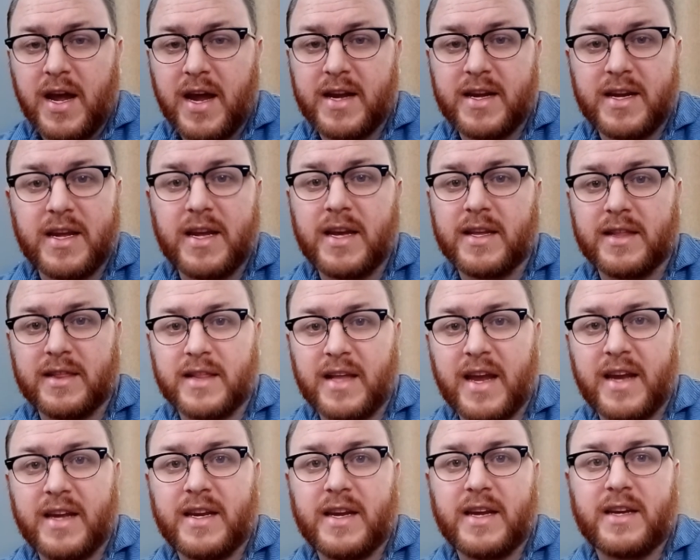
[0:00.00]
and he and
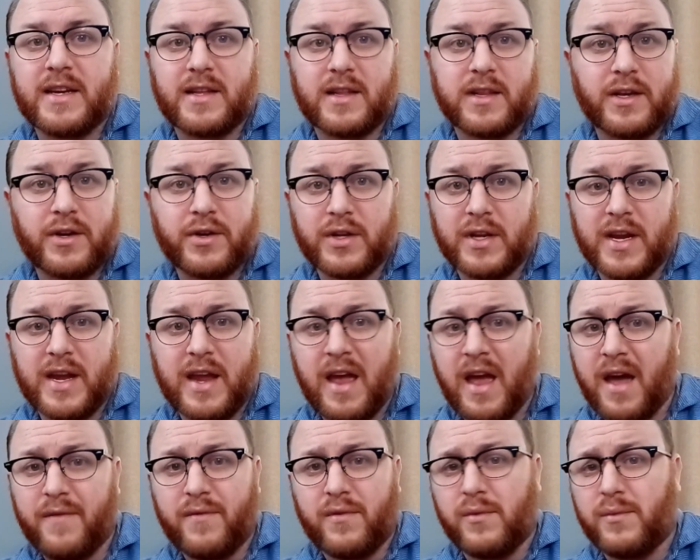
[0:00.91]
Lady clearly
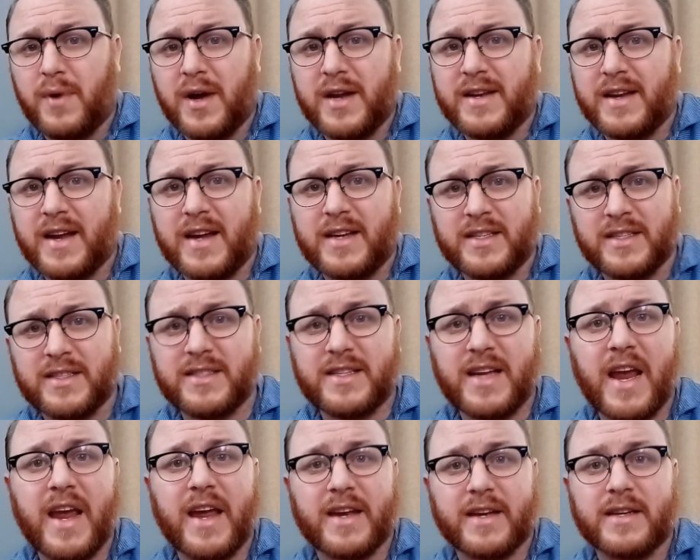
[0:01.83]
have a one-night
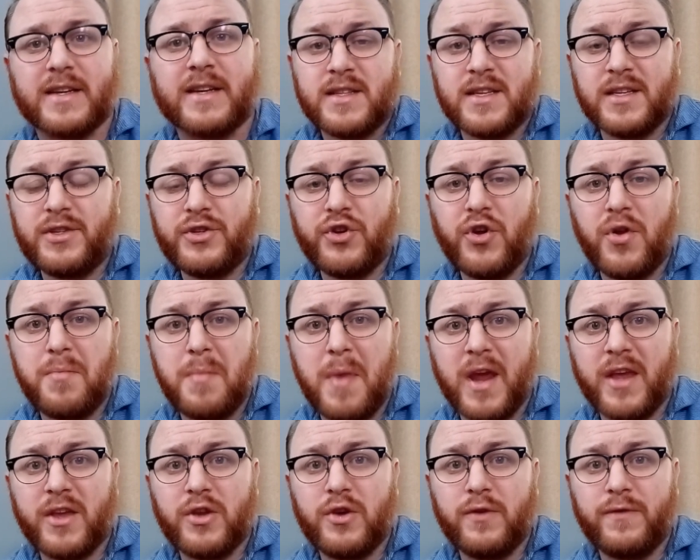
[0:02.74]
stand. This should
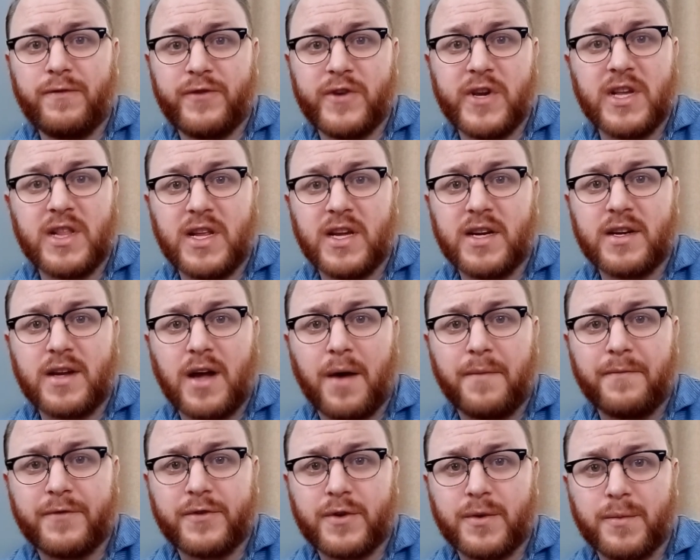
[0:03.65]
make you feel
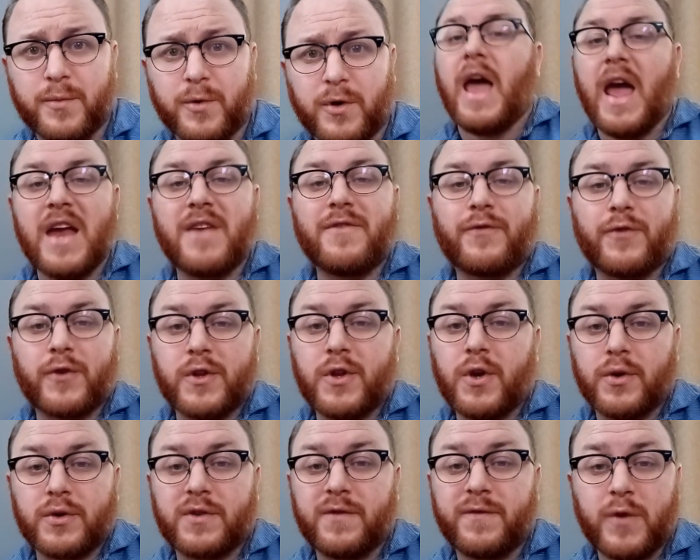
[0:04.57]
uncomfortable. And for
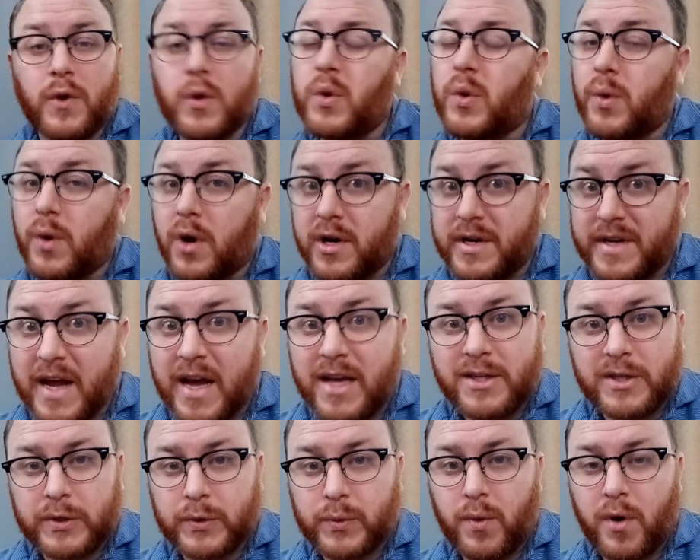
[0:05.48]
those of you who are not
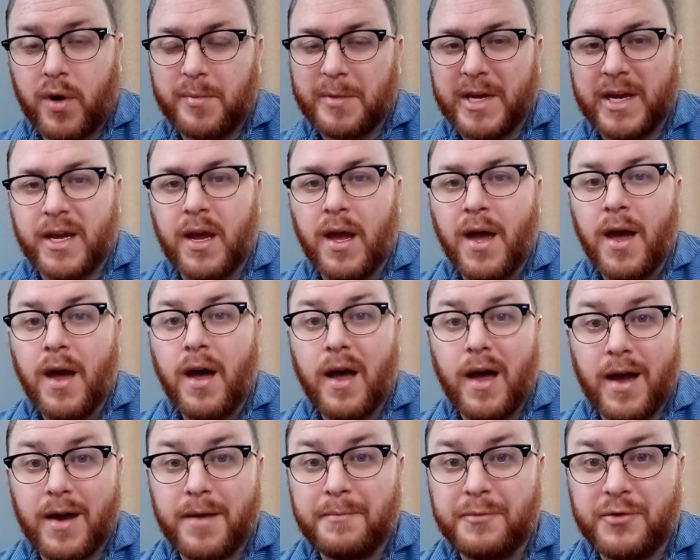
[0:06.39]
squirming,
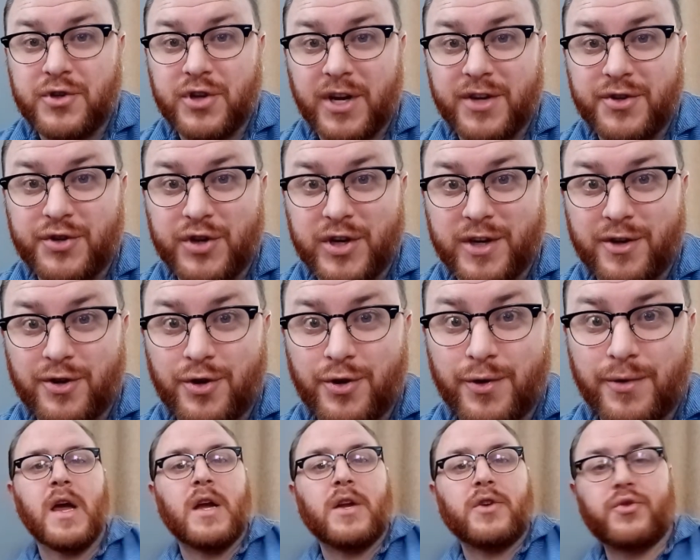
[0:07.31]
I'm judging you.